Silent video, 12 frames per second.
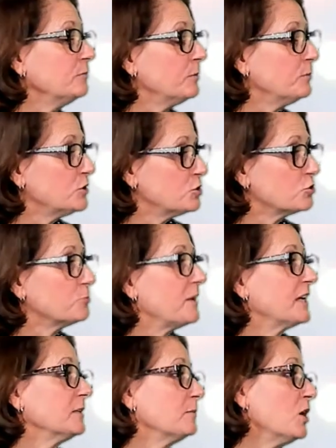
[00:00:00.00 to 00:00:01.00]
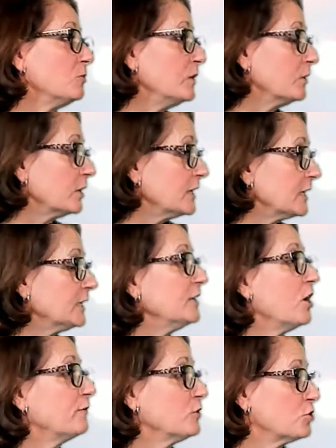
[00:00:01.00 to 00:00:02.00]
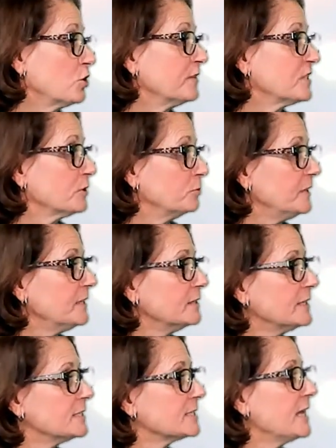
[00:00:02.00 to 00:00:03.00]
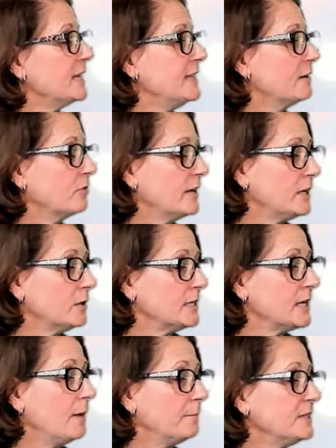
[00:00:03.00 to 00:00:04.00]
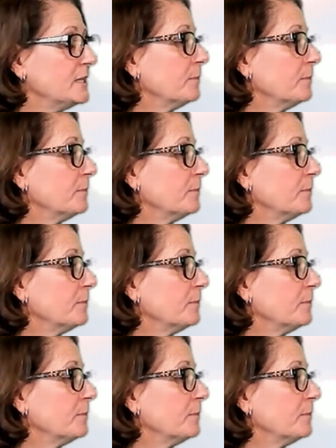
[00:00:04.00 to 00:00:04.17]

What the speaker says: We put your speculum on. We're going to clean off your cervix a little bit and then slide that right up in there.